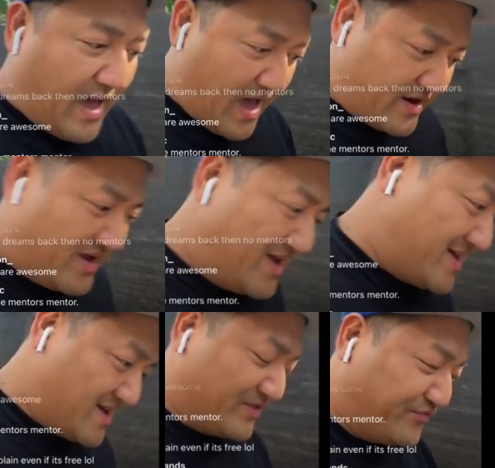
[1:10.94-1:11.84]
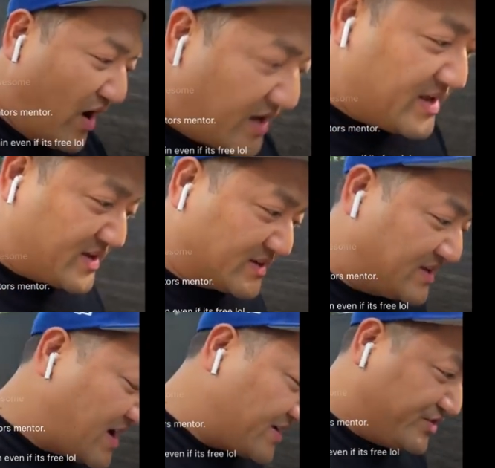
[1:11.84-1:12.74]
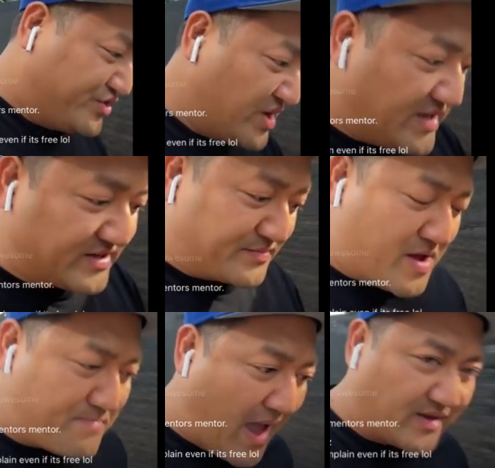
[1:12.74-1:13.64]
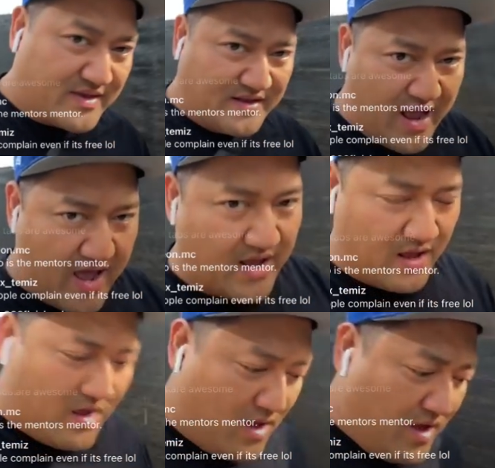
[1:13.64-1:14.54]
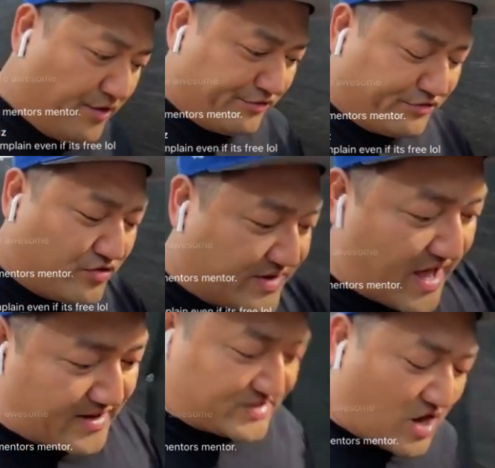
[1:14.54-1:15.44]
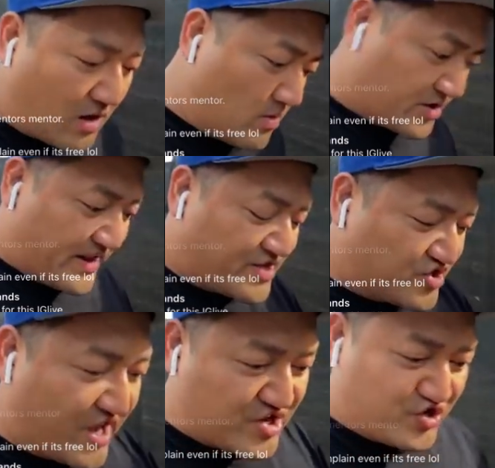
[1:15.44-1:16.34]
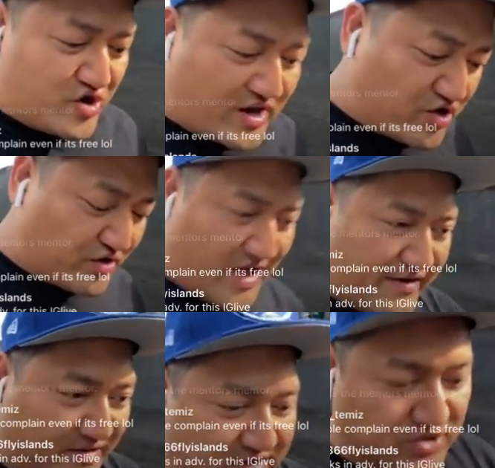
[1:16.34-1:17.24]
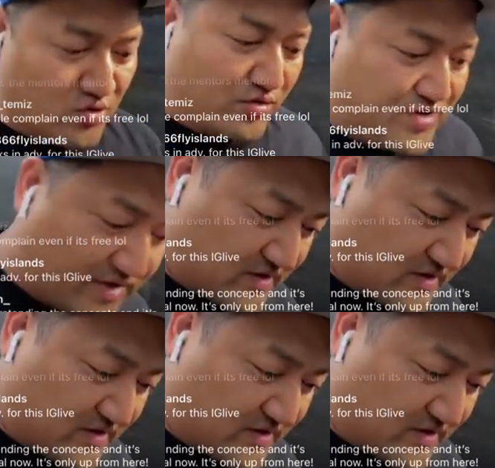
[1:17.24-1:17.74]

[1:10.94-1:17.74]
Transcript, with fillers: And it's funny because, like, Jesus, man, back in the day, to get stock market education, you got to go to Ivy League school.